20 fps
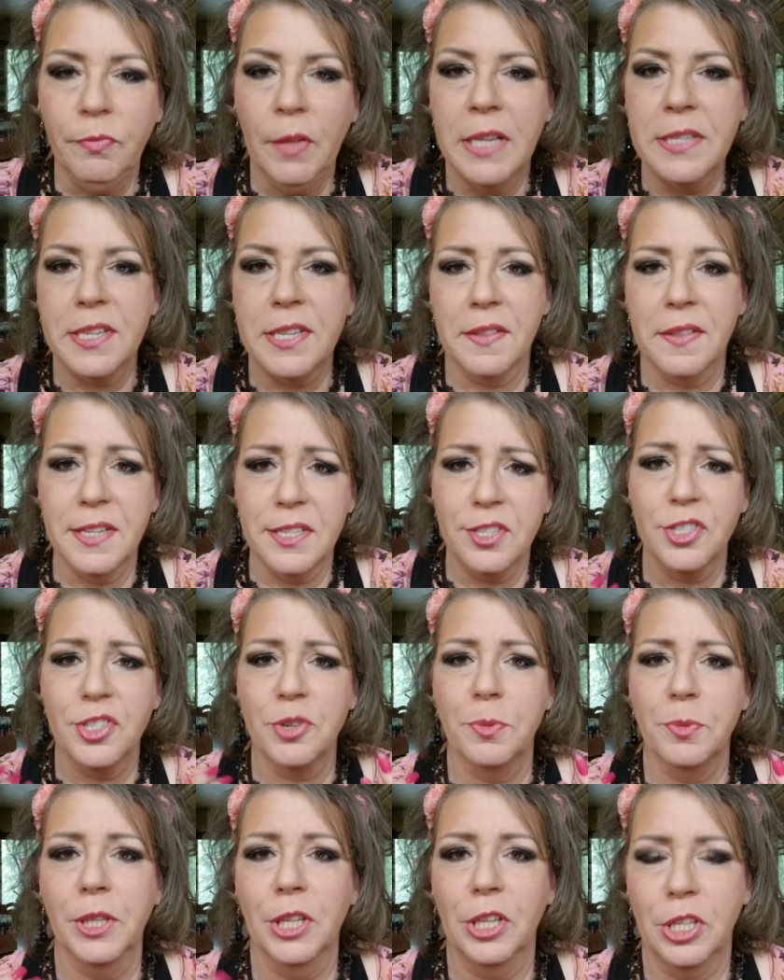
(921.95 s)
is that this is
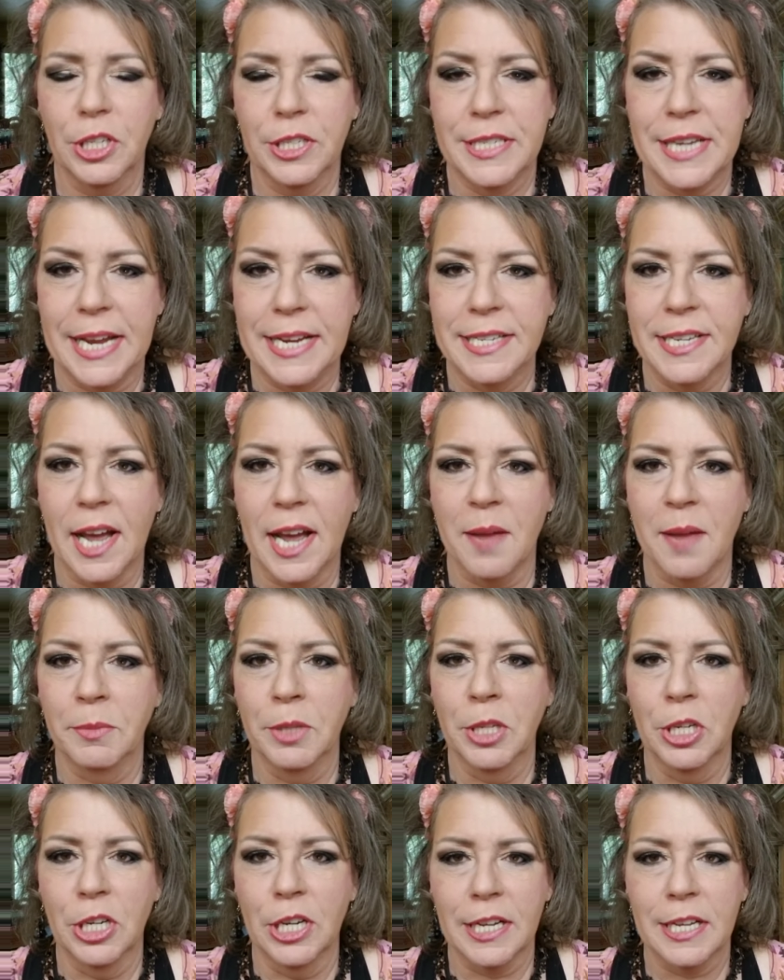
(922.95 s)
a really good
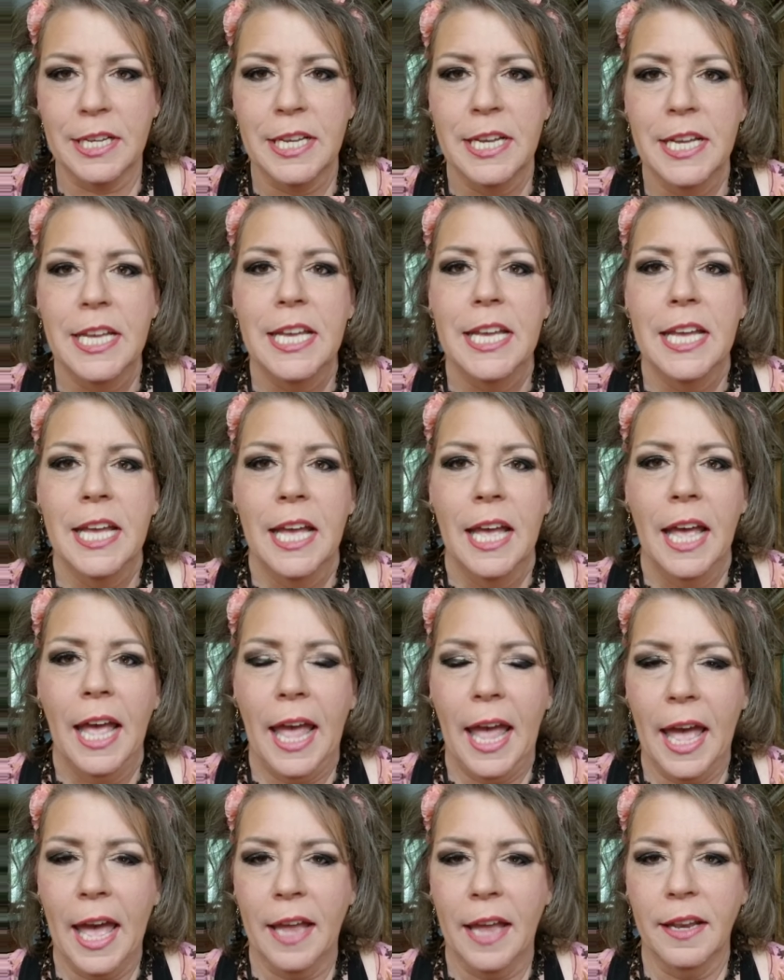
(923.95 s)
daytime look.
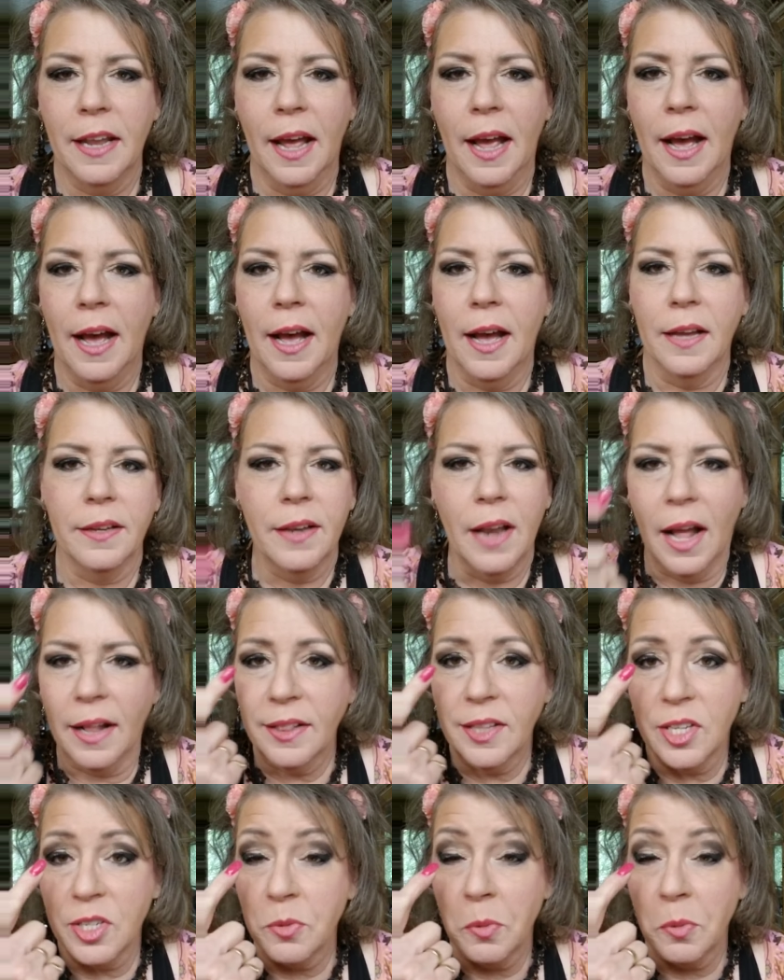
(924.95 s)
And
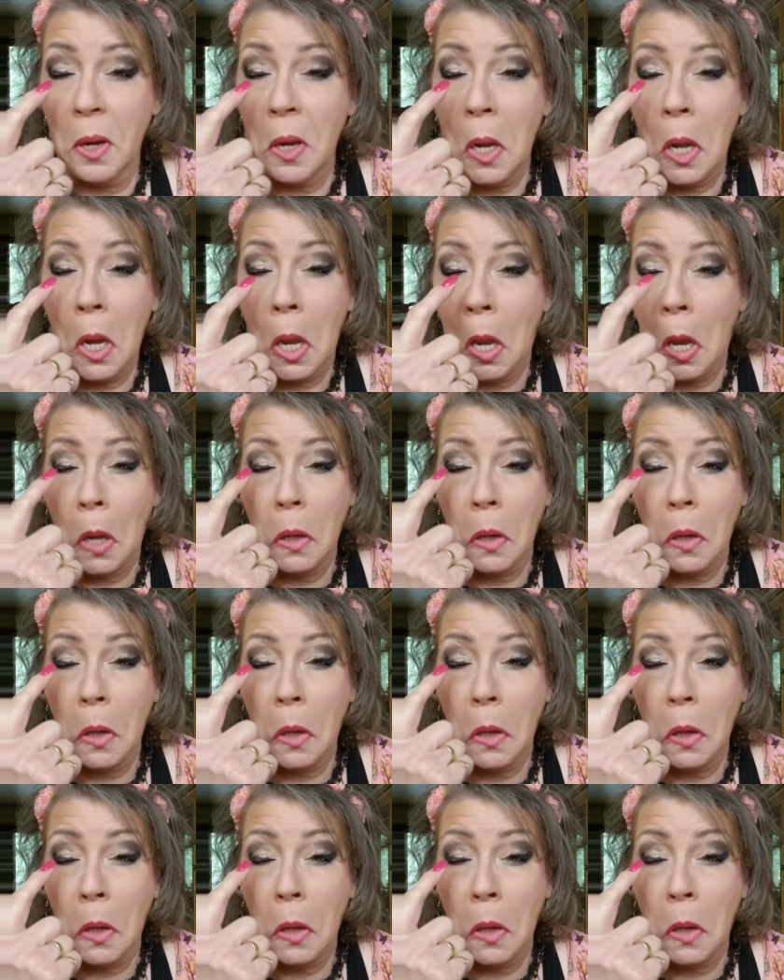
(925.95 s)
not this one.